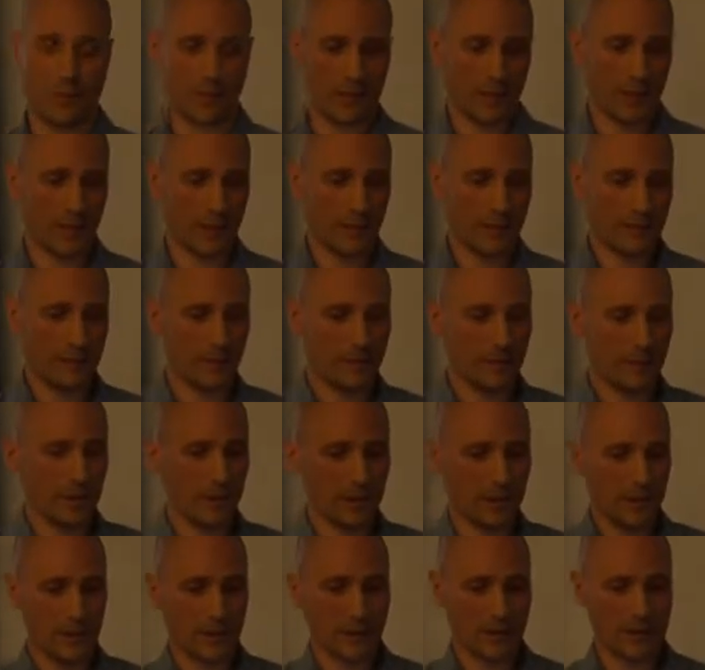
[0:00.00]
Okay,
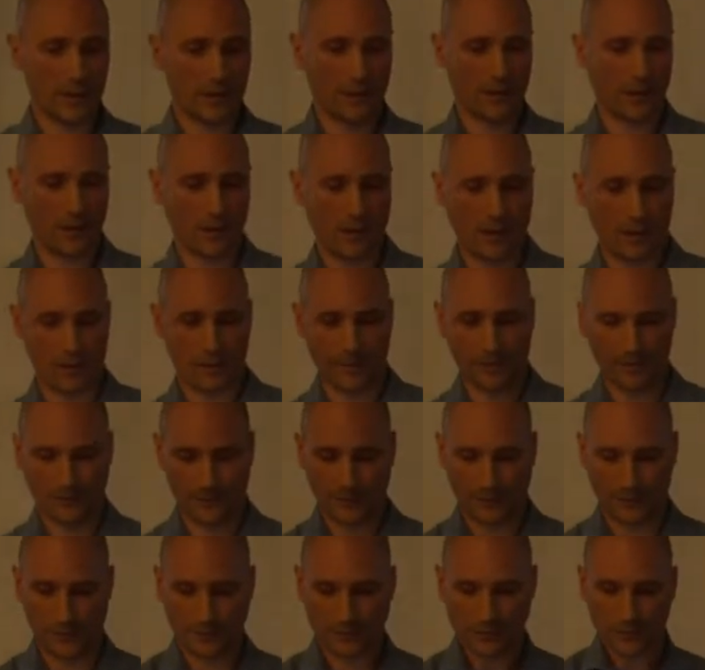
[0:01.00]

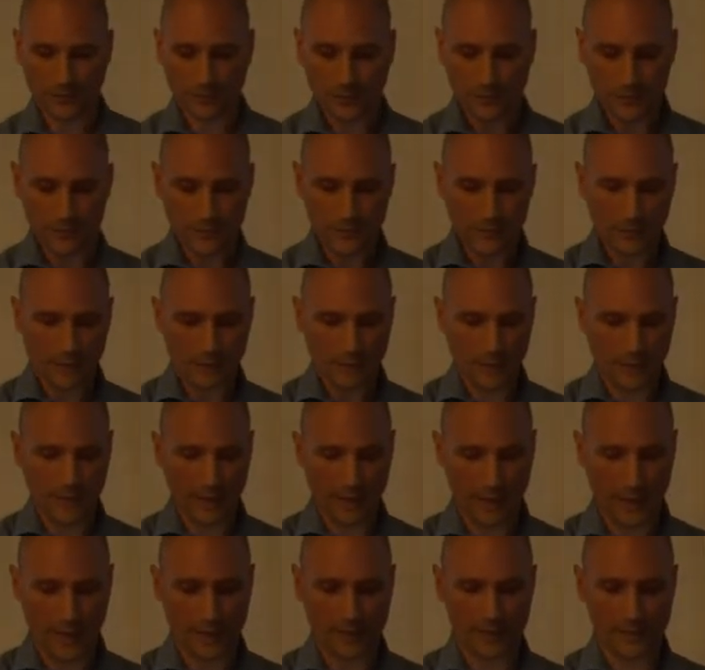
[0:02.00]

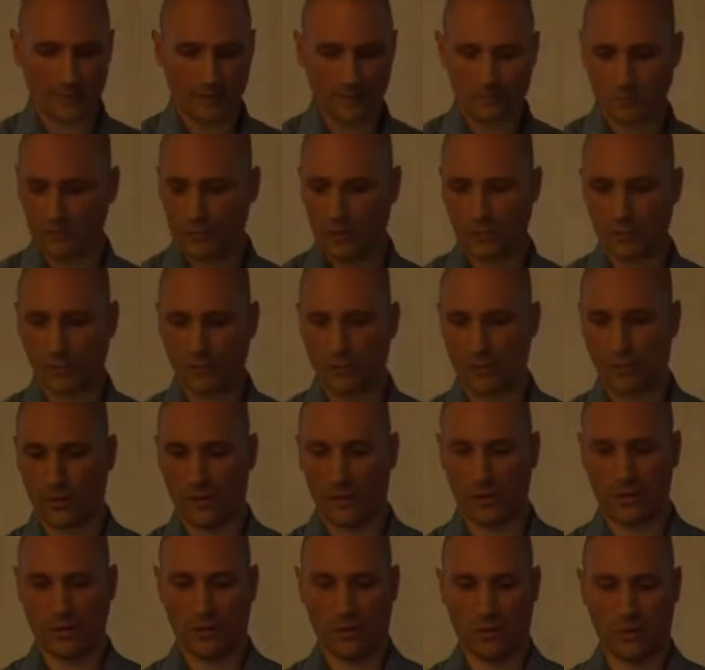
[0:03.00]
and
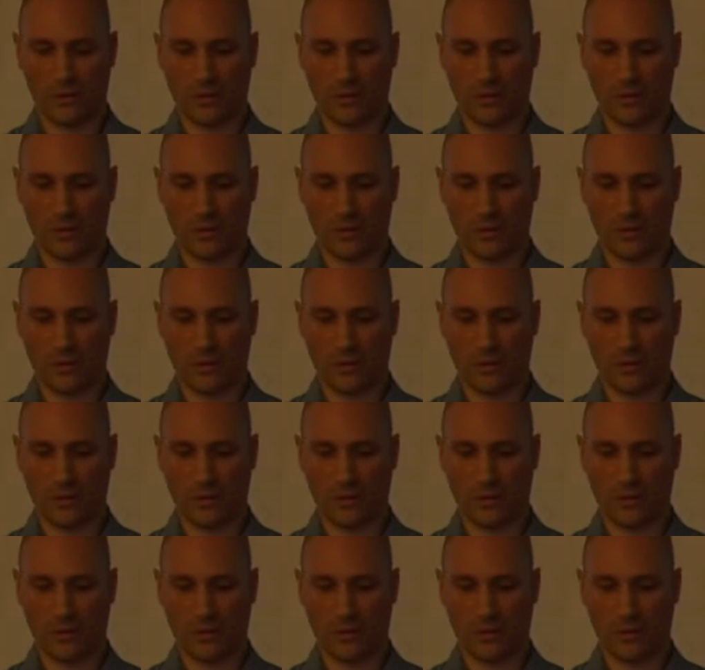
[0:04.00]
for